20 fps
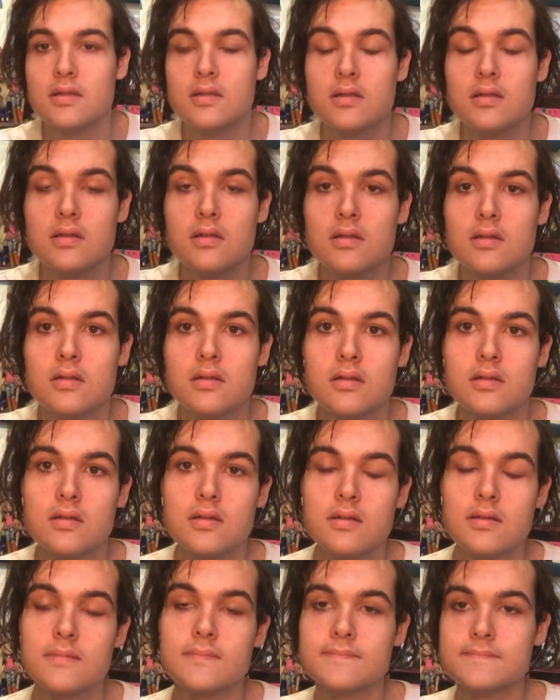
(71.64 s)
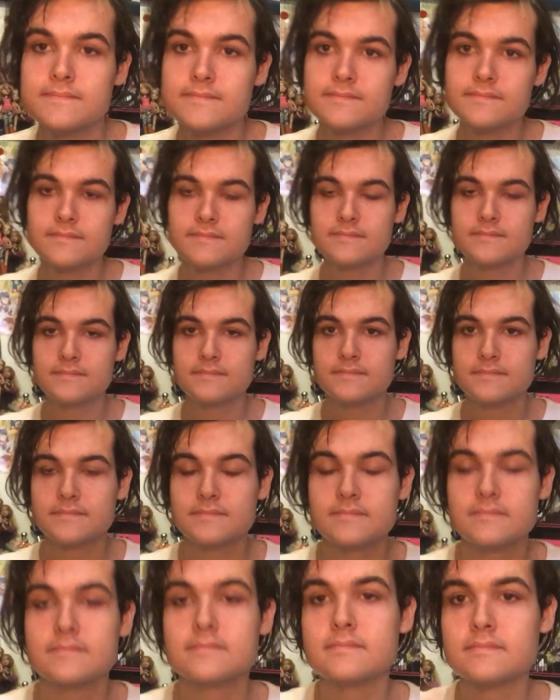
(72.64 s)

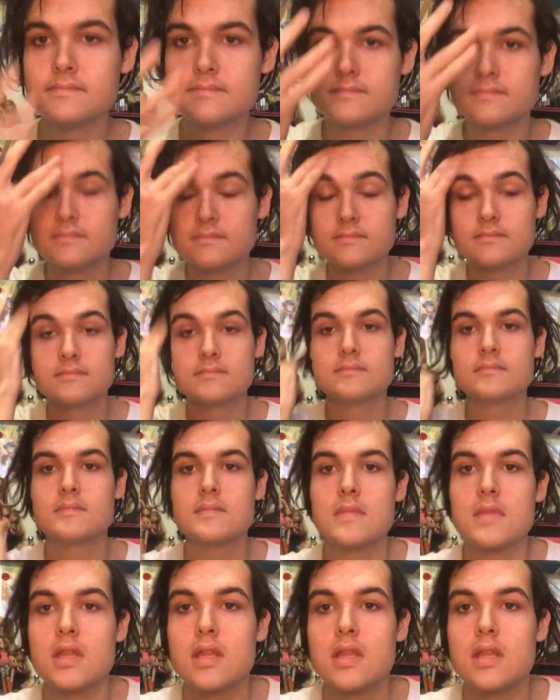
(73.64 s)
[no speech]